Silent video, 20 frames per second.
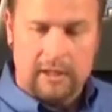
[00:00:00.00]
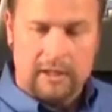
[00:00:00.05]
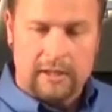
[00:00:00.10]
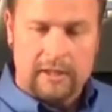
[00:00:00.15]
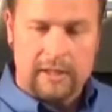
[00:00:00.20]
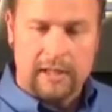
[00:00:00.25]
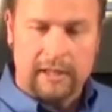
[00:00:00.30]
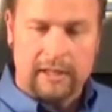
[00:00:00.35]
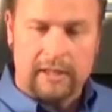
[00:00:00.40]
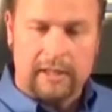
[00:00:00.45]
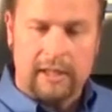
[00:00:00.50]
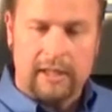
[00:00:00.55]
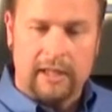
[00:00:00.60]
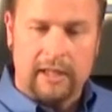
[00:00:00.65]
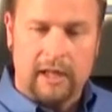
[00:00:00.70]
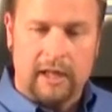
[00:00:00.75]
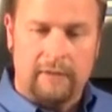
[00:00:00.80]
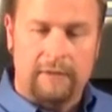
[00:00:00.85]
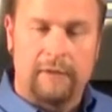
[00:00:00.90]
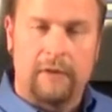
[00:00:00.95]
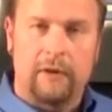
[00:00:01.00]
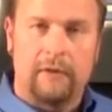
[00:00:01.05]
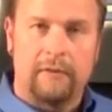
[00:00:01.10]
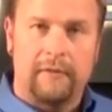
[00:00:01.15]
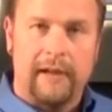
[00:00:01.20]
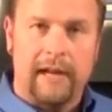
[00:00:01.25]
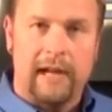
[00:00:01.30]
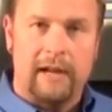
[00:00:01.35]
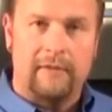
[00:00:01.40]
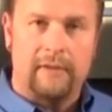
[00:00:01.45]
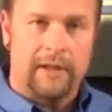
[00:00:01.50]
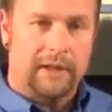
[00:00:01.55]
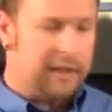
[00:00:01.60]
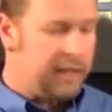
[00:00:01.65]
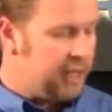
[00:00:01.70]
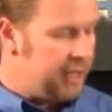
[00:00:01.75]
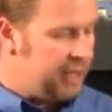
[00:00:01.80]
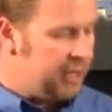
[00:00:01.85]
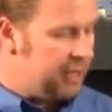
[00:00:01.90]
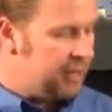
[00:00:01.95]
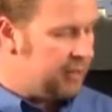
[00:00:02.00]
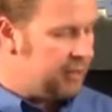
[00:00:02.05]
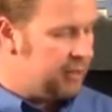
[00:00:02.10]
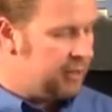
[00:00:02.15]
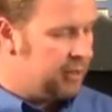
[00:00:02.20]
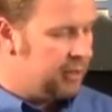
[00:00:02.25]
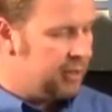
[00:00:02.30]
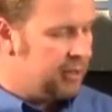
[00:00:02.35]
It's got the foot valve on the end.